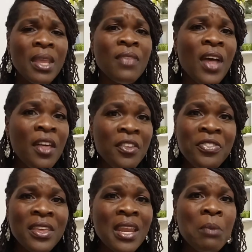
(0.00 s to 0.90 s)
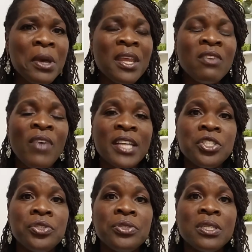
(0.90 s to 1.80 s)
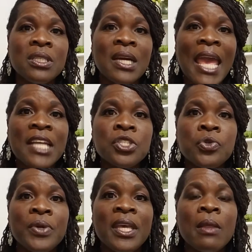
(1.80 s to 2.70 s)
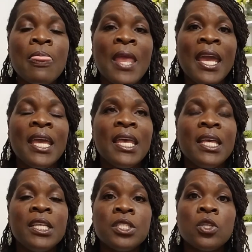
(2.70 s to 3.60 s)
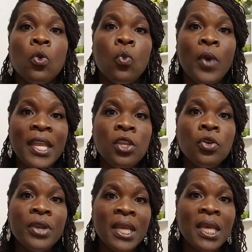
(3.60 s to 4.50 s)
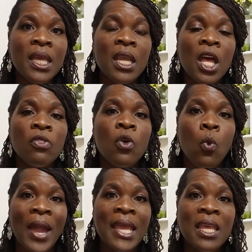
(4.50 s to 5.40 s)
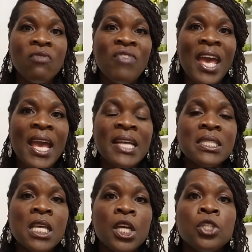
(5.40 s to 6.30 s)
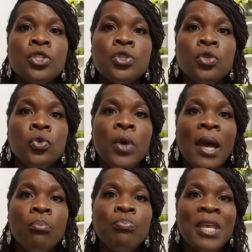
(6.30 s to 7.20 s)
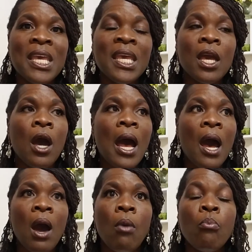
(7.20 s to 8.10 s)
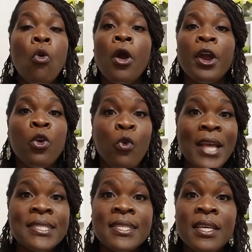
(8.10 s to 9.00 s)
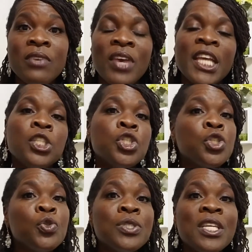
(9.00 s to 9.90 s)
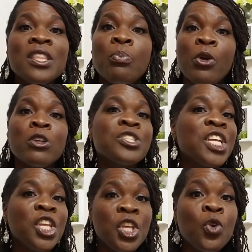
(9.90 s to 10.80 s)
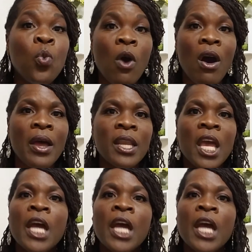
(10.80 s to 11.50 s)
The other thing that I'm going to invite you to look at doing is when you're in the waiting phase to be more aggressive in choosing the person you want.